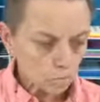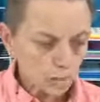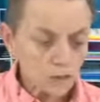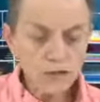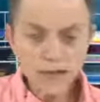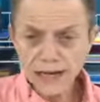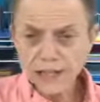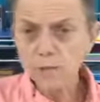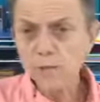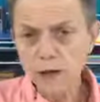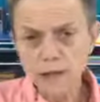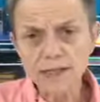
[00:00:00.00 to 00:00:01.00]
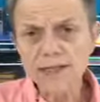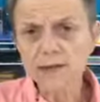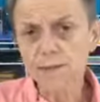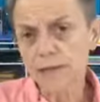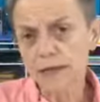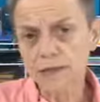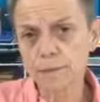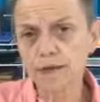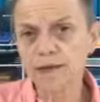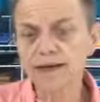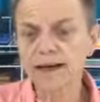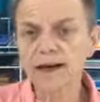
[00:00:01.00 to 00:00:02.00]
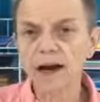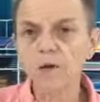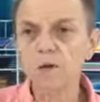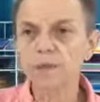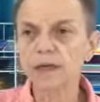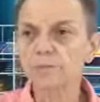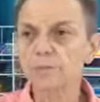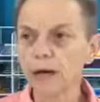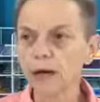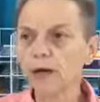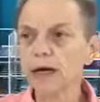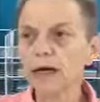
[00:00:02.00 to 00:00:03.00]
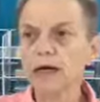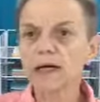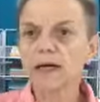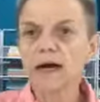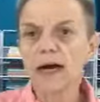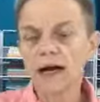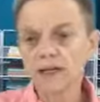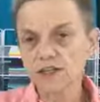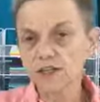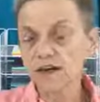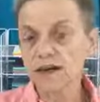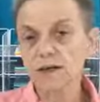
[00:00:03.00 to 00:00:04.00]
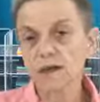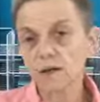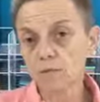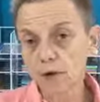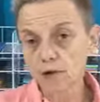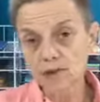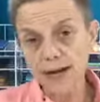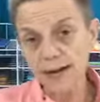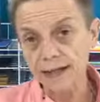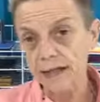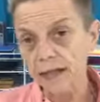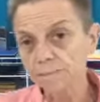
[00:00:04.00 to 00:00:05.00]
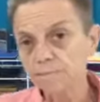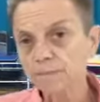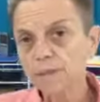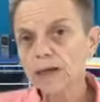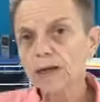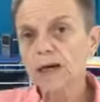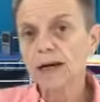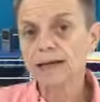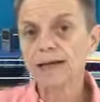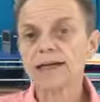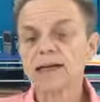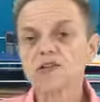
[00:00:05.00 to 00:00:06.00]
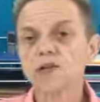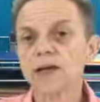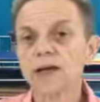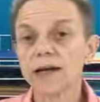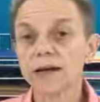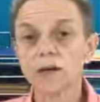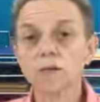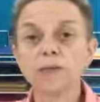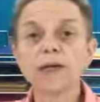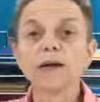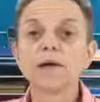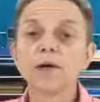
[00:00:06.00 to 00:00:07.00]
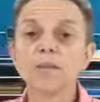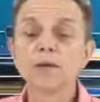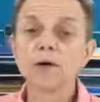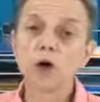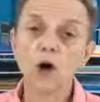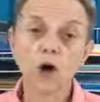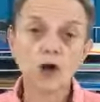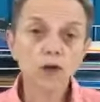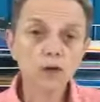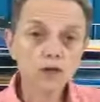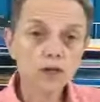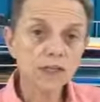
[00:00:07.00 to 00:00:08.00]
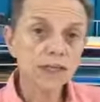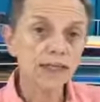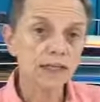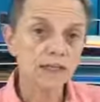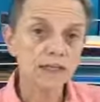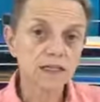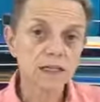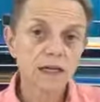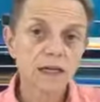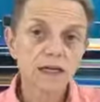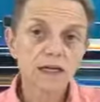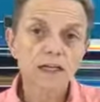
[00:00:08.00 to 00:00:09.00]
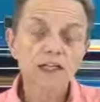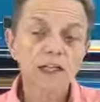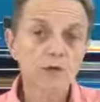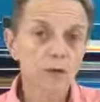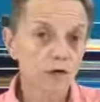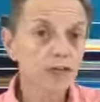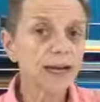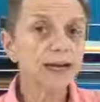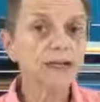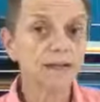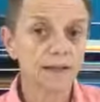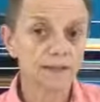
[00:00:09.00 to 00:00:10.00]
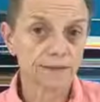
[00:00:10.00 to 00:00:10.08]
So that's a plus. That's a big thing. And I will be comparing. I just got a Brother Scan and Cut. I got that yesterday, and I will be comparing all of those things to the Brother Scan and Cut.